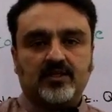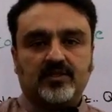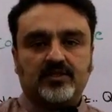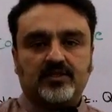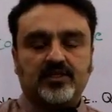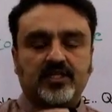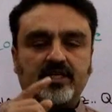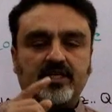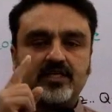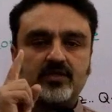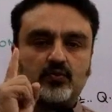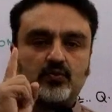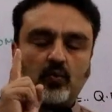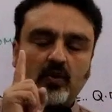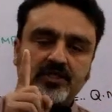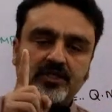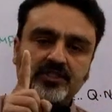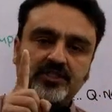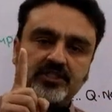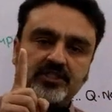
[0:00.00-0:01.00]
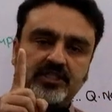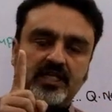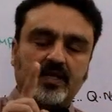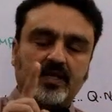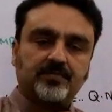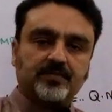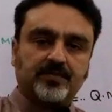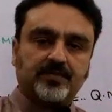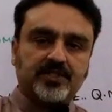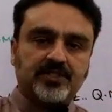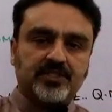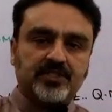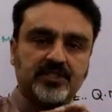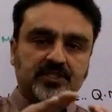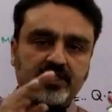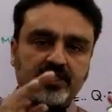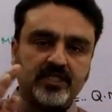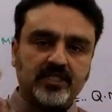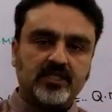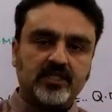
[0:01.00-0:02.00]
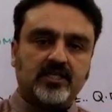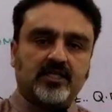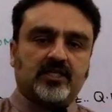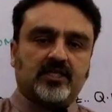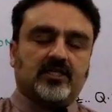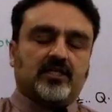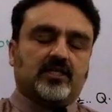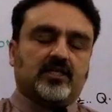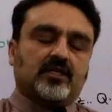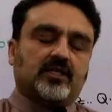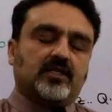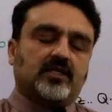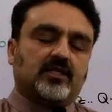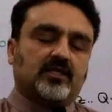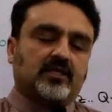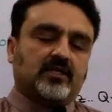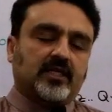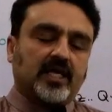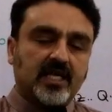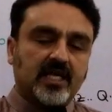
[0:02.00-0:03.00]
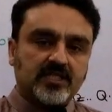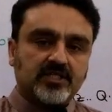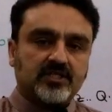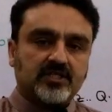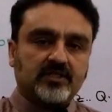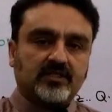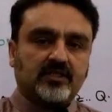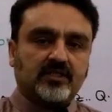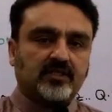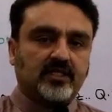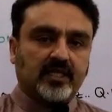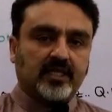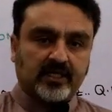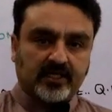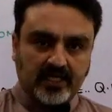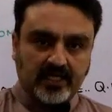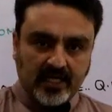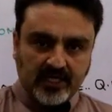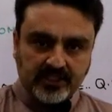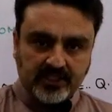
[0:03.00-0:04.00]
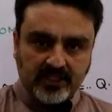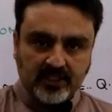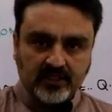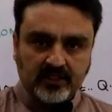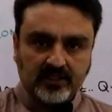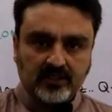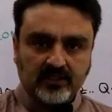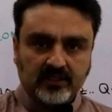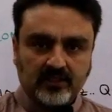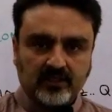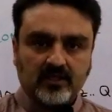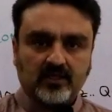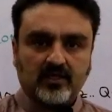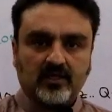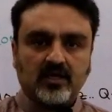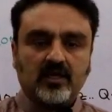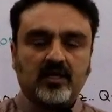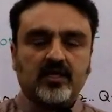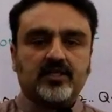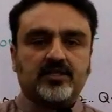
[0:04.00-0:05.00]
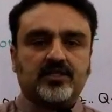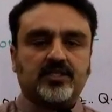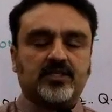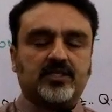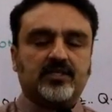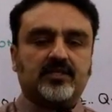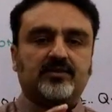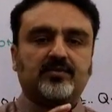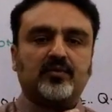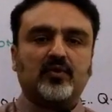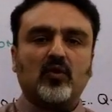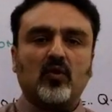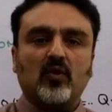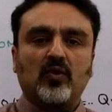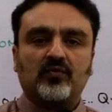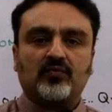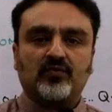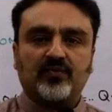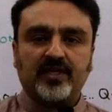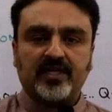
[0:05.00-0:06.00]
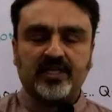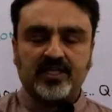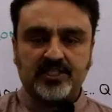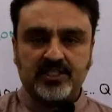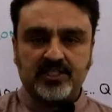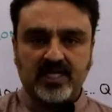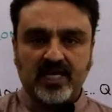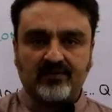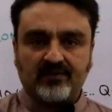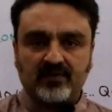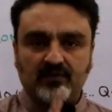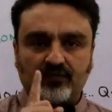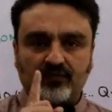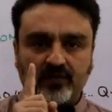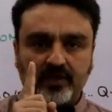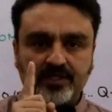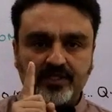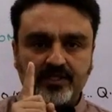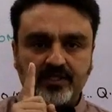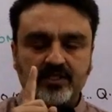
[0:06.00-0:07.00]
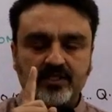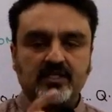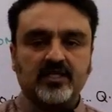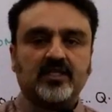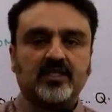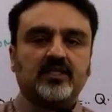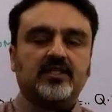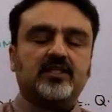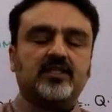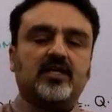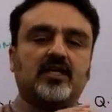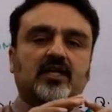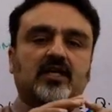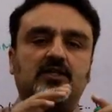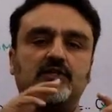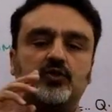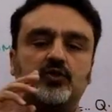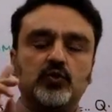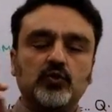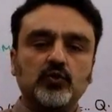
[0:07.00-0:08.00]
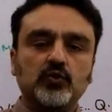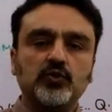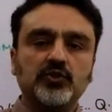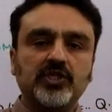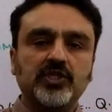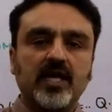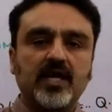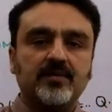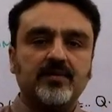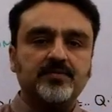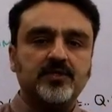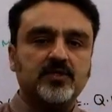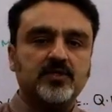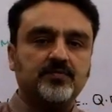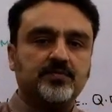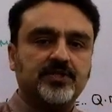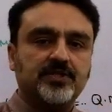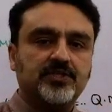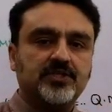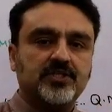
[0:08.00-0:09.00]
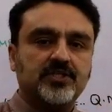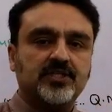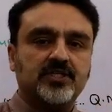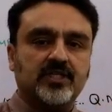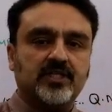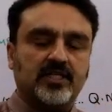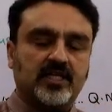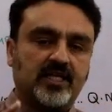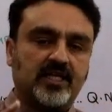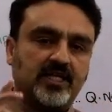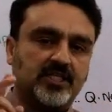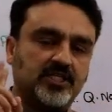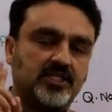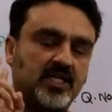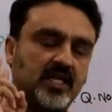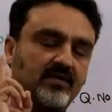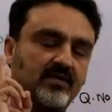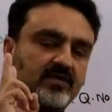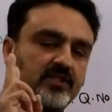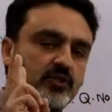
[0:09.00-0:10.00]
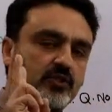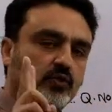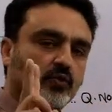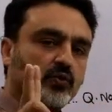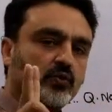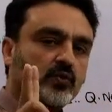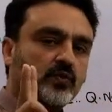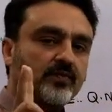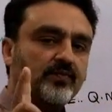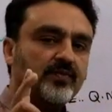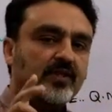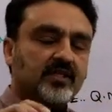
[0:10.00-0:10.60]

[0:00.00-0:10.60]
There is one shape present in K shell, there, or energy level 1. There are 2 shapes present in energy level 2.